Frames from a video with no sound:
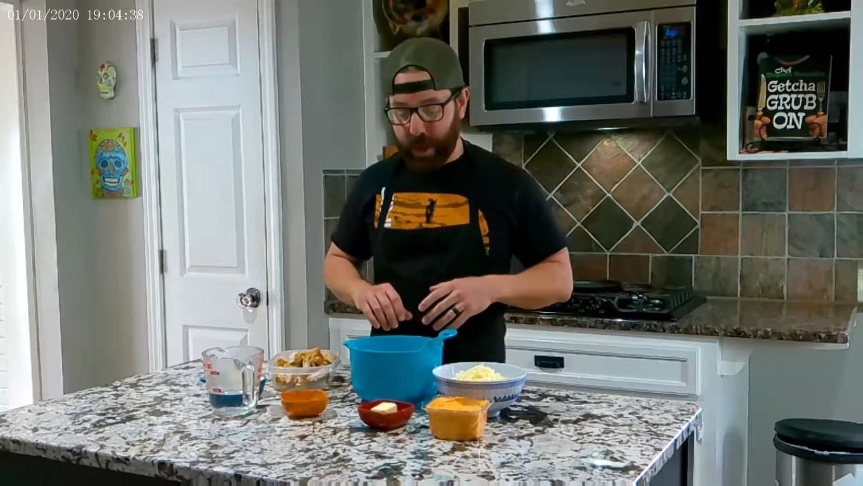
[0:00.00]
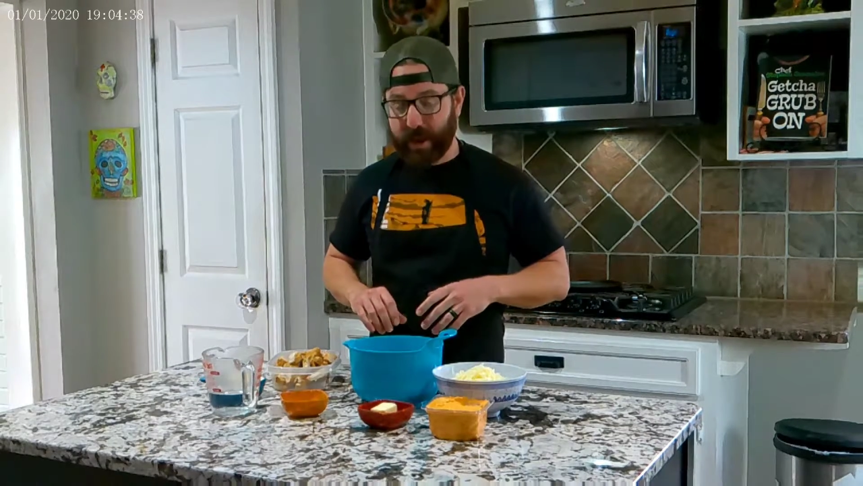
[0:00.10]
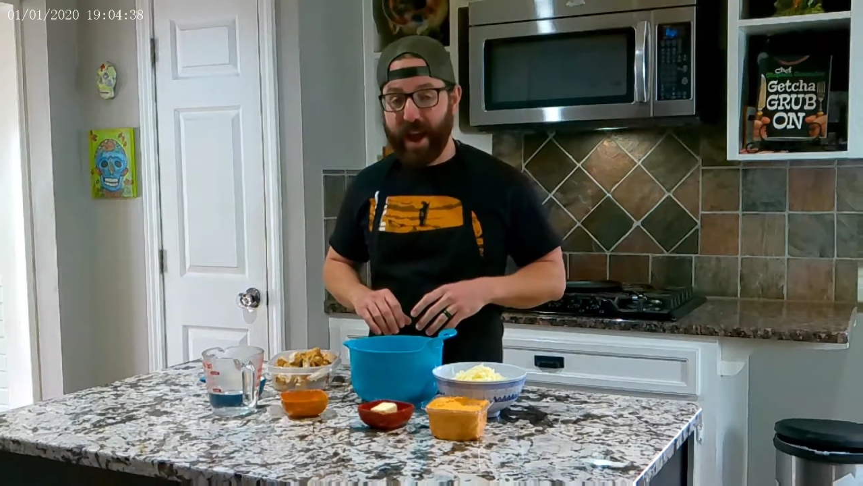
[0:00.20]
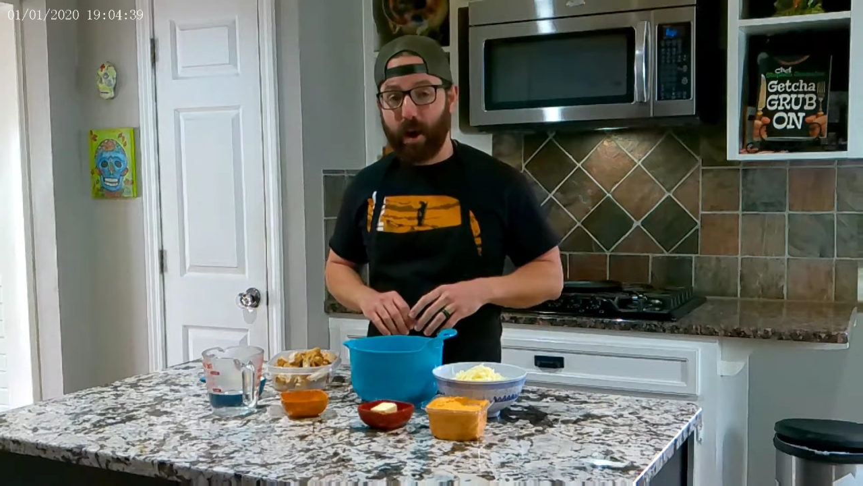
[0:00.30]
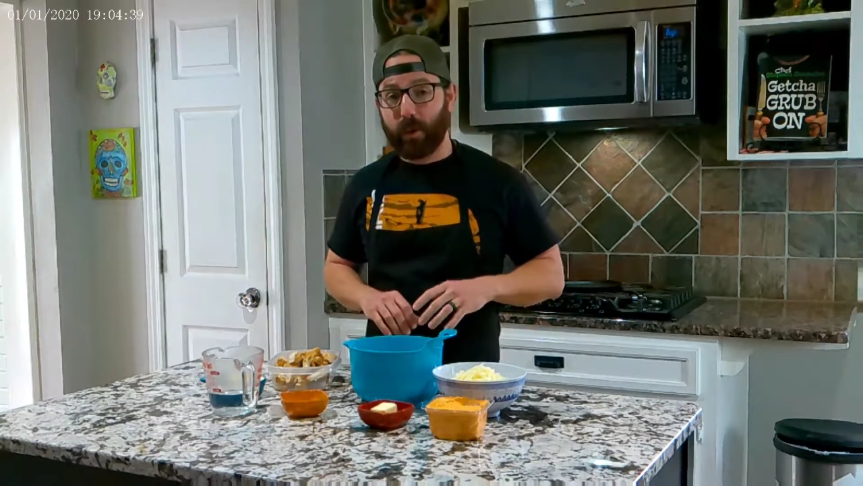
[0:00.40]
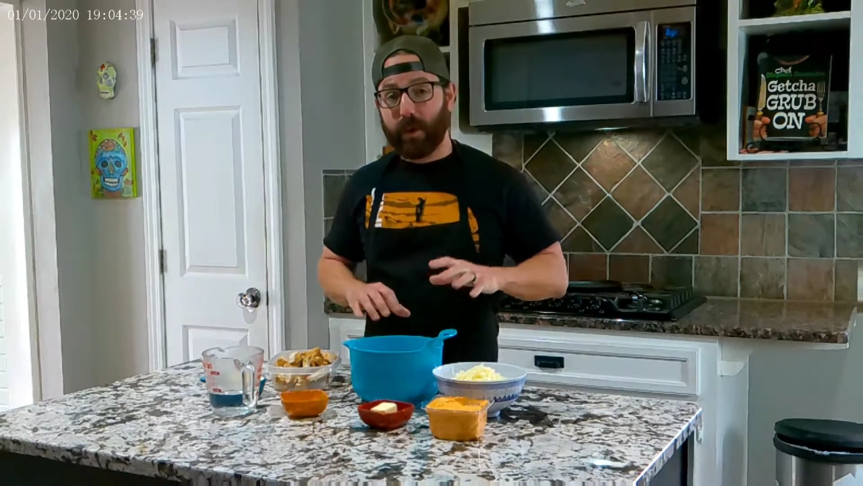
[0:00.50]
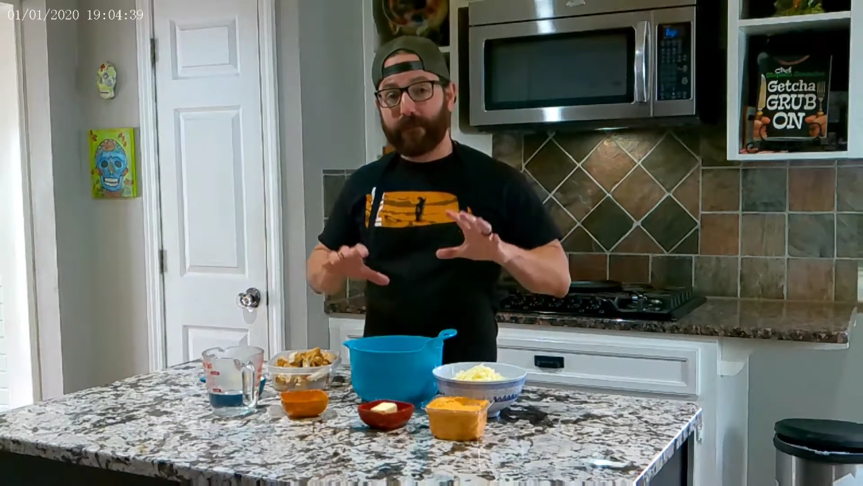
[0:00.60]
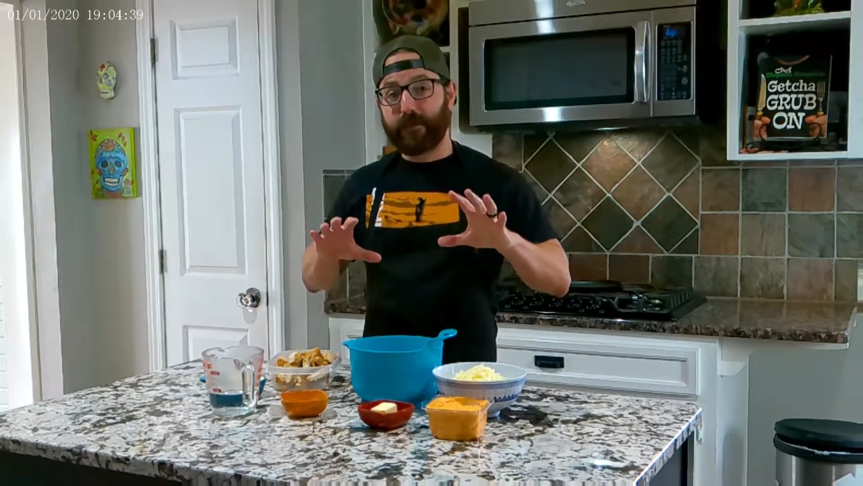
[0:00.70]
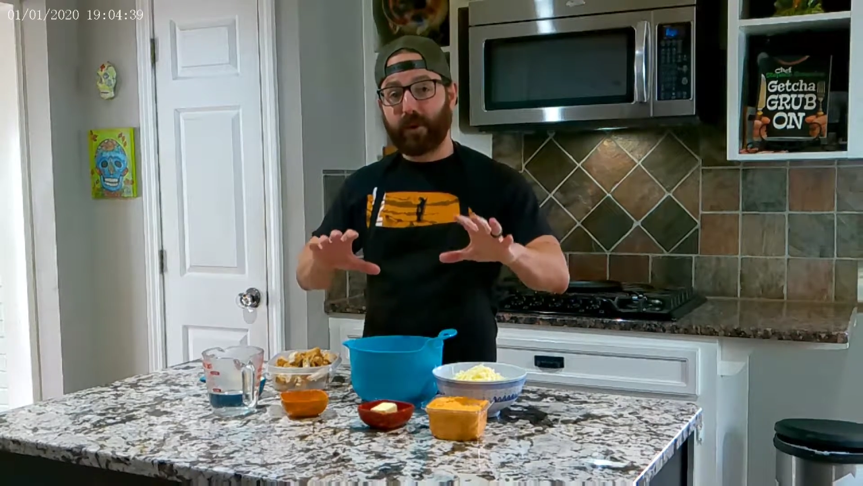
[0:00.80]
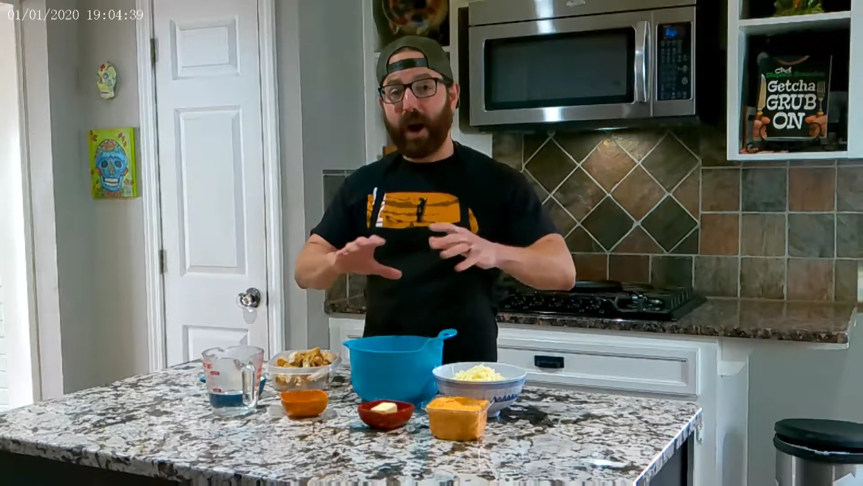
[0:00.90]
Now,
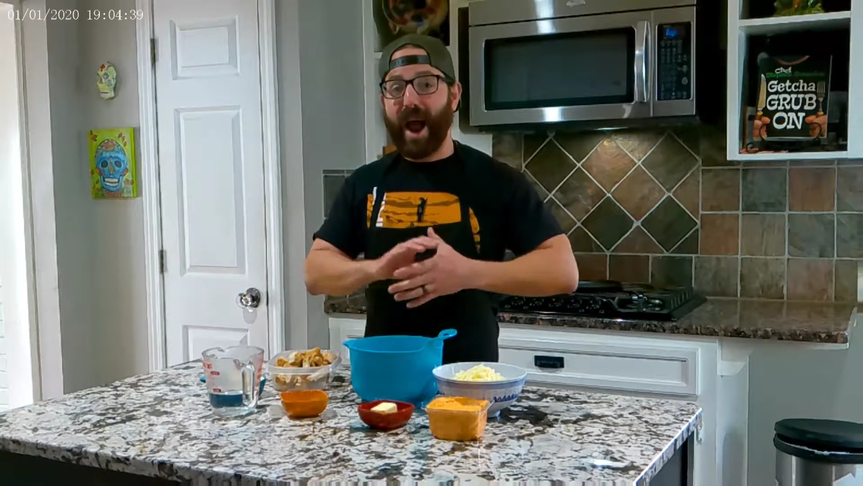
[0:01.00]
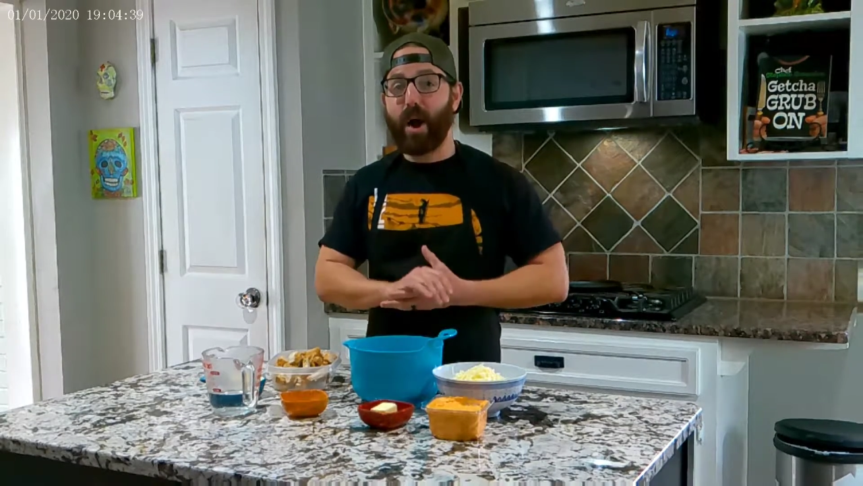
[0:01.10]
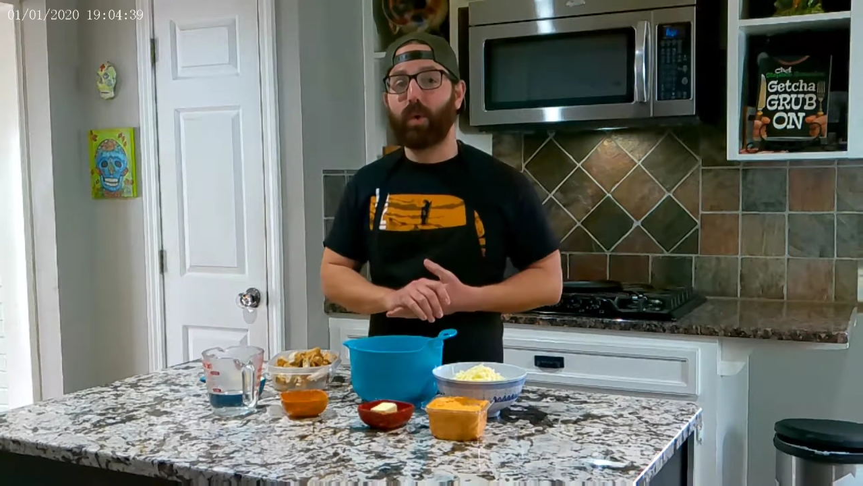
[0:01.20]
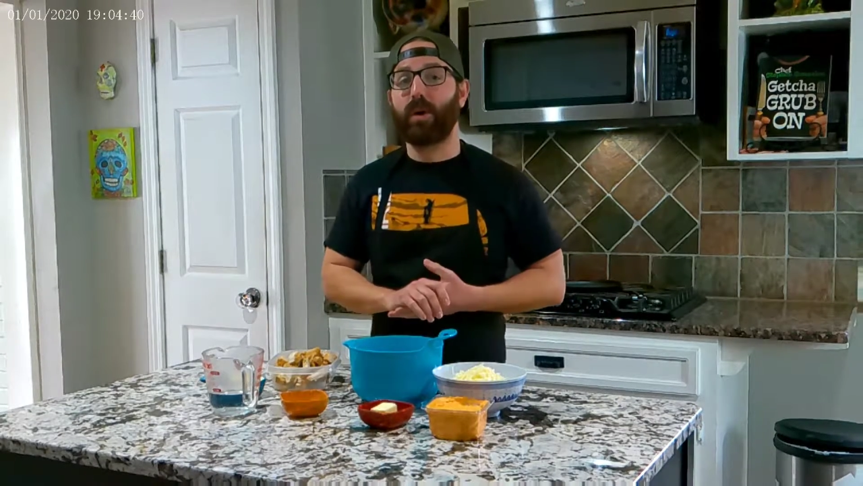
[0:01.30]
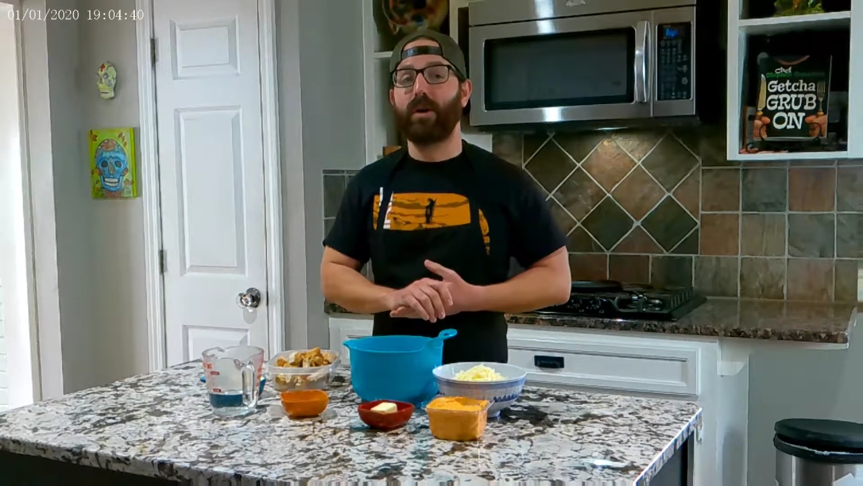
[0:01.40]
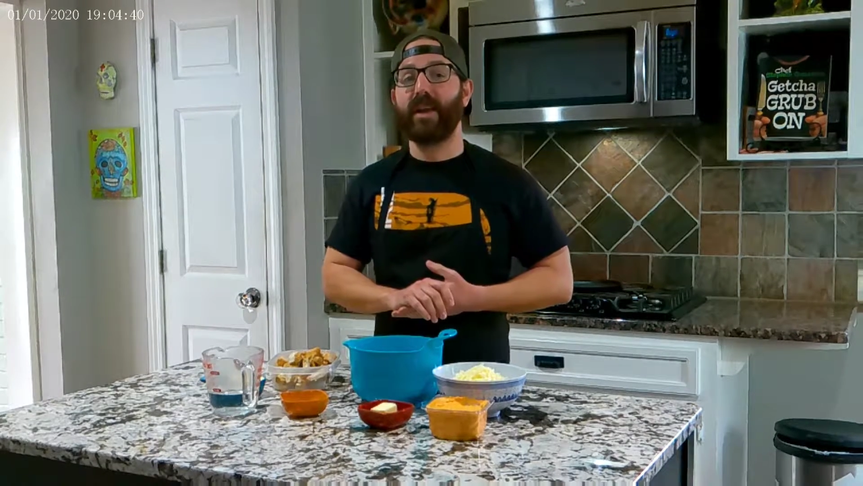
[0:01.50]
for our